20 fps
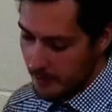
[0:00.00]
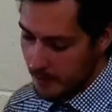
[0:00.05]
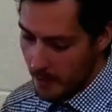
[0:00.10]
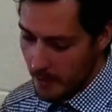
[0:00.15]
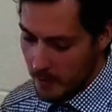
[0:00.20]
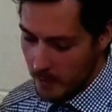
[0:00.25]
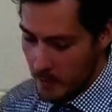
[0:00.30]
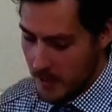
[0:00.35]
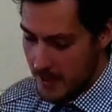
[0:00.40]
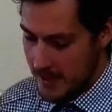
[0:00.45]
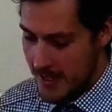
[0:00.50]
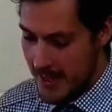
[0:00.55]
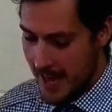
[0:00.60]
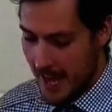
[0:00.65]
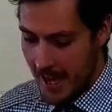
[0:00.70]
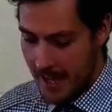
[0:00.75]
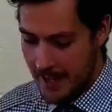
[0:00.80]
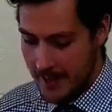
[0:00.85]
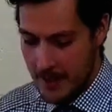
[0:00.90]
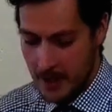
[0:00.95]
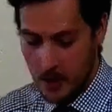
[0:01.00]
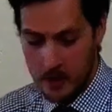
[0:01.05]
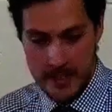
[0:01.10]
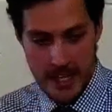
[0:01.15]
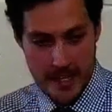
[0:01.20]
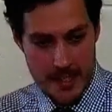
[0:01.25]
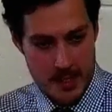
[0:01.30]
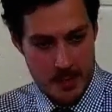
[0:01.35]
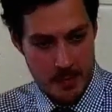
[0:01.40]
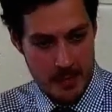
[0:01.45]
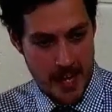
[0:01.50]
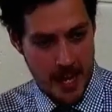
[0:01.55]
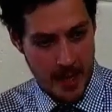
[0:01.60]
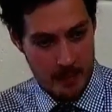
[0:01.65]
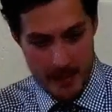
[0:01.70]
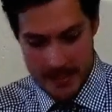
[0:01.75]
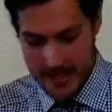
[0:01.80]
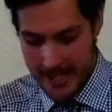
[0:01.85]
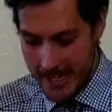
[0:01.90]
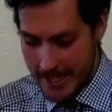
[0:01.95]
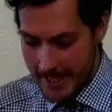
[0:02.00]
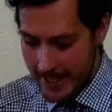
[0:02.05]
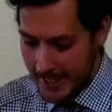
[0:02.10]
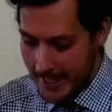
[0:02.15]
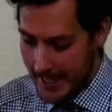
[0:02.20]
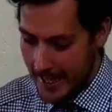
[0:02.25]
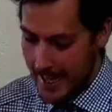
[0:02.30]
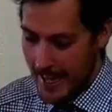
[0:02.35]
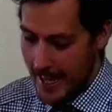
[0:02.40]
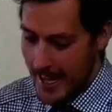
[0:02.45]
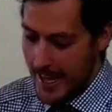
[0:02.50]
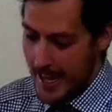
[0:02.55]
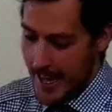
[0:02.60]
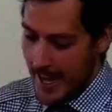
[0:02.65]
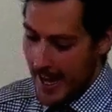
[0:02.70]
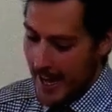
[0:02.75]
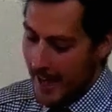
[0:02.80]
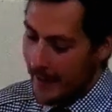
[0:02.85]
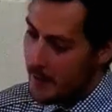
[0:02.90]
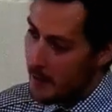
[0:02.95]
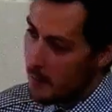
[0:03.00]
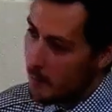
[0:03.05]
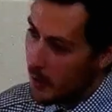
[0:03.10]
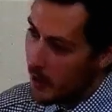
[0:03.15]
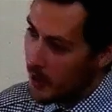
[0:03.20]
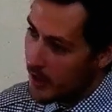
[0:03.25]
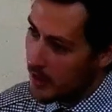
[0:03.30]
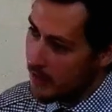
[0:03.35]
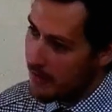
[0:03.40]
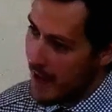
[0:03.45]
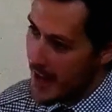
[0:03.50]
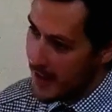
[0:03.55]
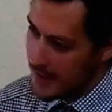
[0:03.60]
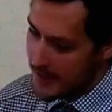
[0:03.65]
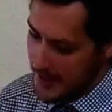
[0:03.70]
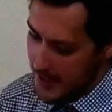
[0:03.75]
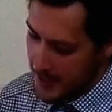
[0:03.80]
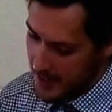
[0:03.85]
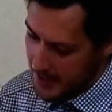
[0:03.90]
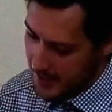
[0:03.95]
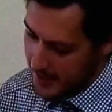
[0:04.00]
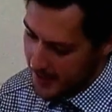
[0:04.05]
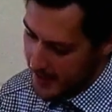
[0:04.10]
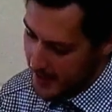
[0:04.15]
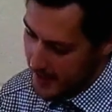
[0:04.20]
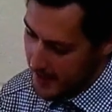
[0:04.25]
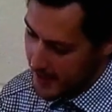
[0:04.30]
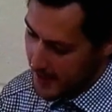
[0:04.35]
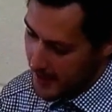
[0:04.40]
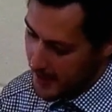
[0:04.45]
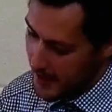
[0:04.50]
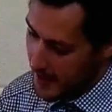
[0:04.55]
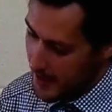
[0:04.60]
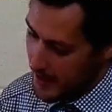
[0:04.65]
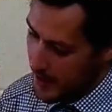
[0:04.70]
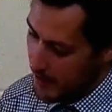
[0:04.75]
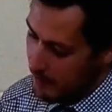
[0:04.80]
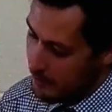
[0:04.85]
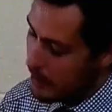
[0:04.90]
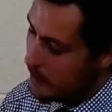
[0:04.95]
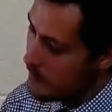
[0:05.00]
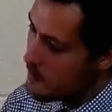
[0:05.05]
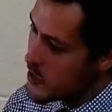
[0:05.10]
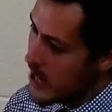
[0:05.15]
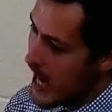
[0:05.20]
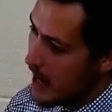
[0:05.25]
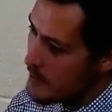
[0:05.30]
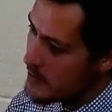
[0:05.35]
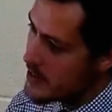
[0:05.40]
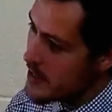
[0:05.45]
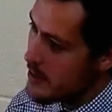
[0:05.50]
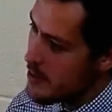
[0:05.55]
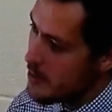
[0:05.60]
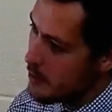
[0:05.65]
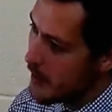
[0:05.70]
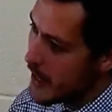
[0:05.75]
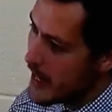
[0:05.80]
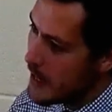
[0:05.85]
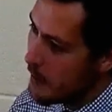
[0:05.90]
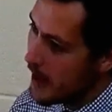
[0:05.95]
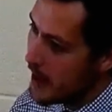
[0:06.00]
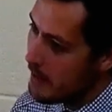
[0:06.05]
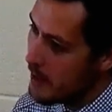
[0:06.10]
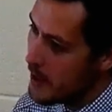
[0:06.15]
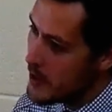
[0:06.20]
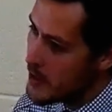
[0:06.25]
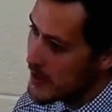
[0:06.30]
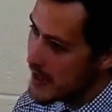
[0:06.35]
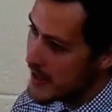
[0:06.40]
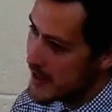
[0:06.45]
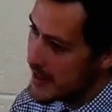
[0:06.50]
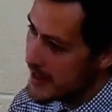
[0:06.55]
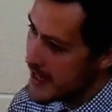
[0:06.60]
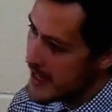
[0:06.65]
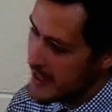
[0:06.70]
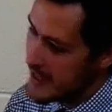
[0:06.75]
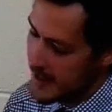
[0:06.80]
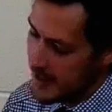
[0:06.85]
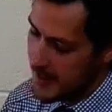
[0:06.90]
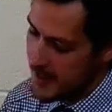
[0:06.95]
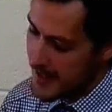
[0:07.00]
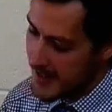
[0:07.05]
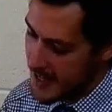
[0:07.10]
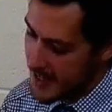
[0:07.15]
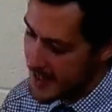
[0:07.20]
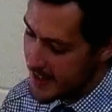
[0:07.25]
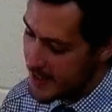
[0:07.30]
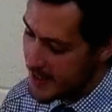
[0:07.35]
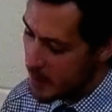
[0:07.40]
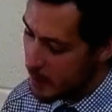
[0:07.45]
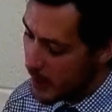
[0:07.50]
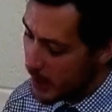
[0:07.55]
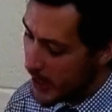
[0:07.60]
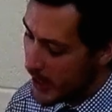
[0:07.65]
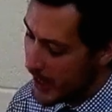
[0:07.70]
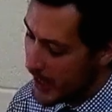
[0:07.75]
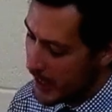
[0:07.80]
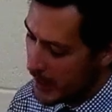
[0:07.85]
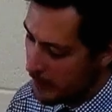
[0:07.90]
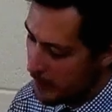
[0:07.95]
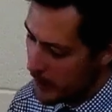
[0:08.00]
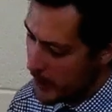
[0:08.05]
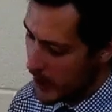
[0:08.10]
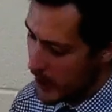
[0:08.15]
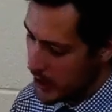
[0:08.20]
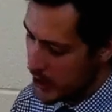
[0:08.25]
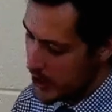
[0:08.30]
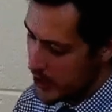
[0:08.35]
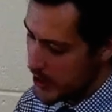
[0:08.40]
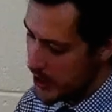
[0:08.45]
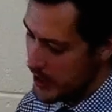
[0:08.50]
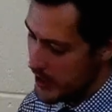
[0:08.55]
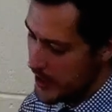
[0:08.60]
We see that in the Old Testament and particularly in the book of Exodus from chapter 3 when Moses see, sees the burning bush